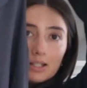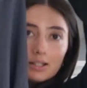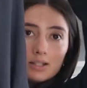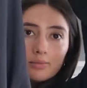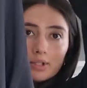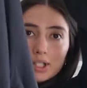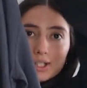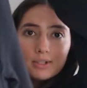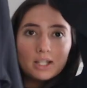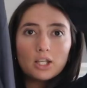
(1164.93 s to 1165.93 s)
this, which
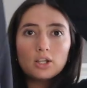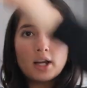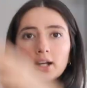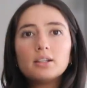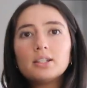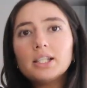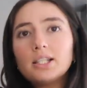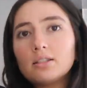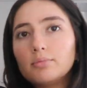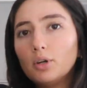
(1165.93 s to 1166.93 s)
is really cute. I got a
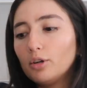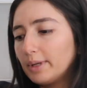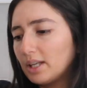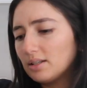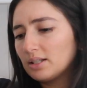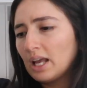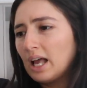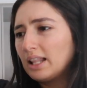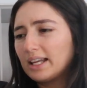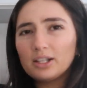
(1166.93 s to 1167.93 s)
size small because
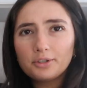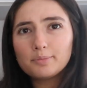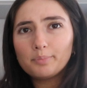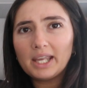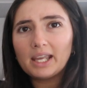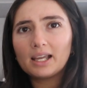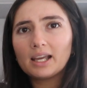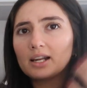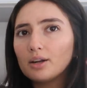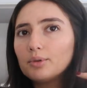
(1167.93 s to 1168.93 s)
like it looks
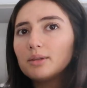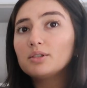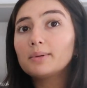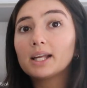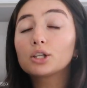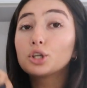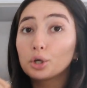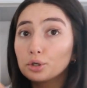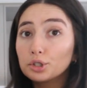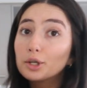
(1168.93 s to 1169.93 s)
big and I don't want them to be like
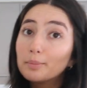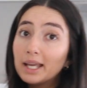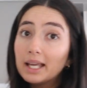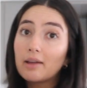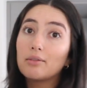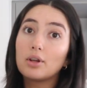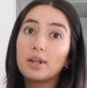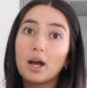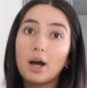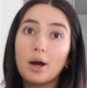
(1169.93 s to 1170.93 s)
too, too big even though
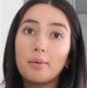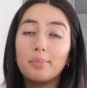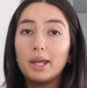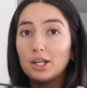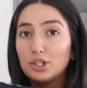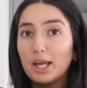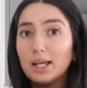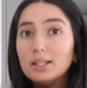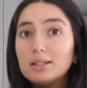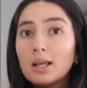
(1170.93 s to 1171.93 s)
they are
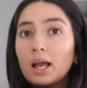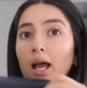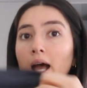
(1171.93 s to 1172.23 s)
PJs.